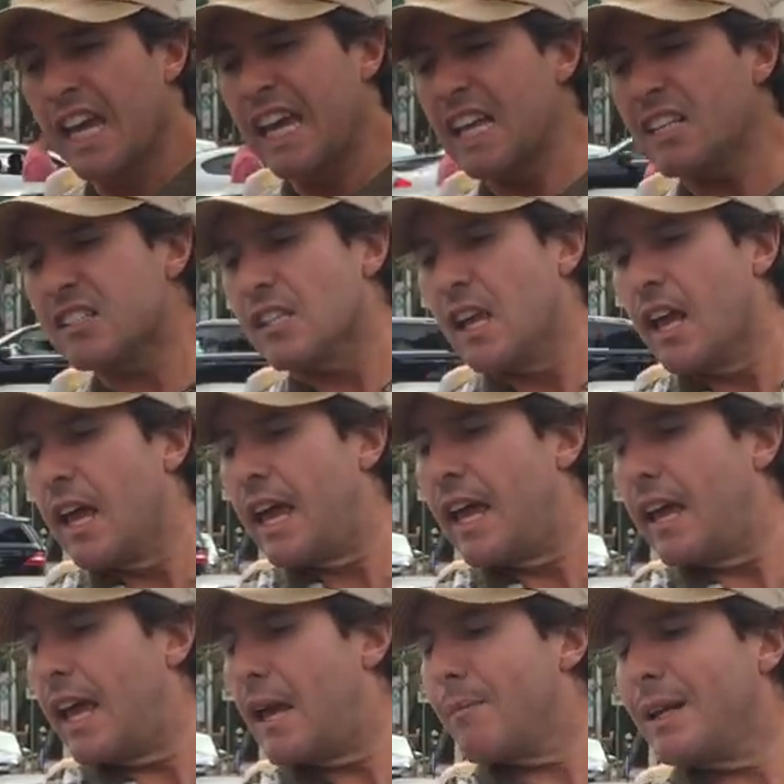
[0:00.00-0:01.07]
He's
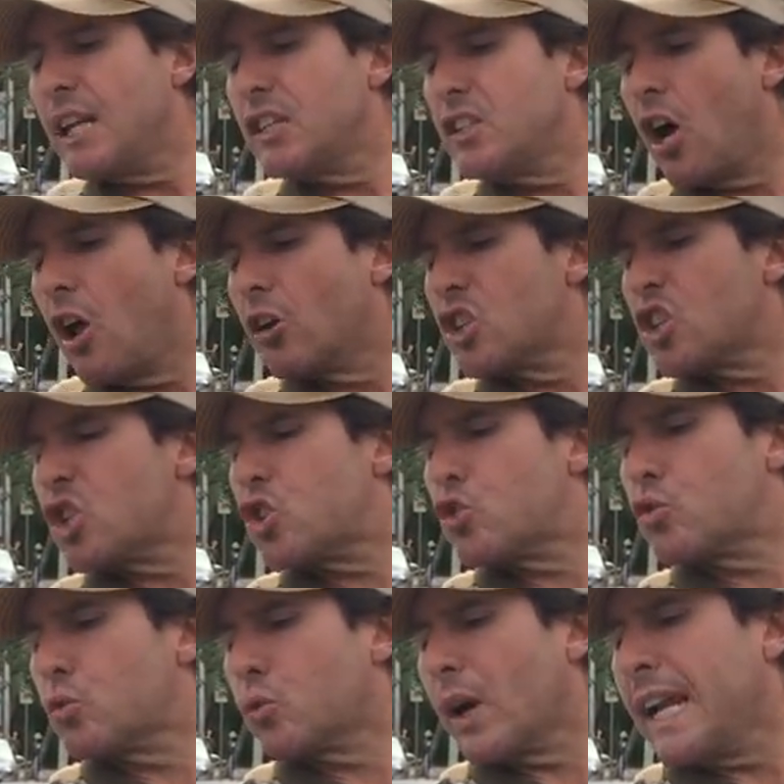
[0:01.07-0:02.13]
him and Nadal are
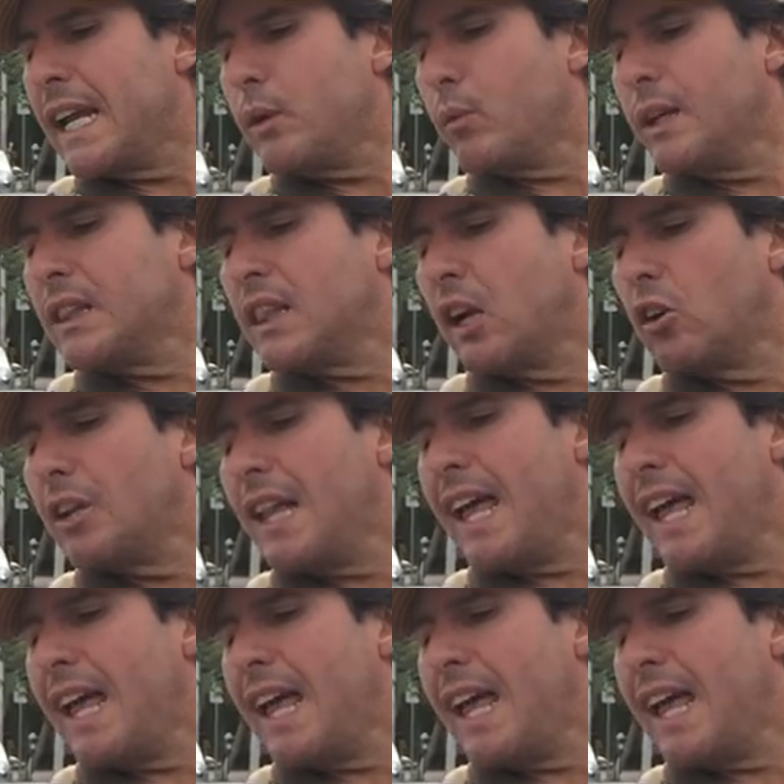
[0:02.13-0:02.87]
straight with their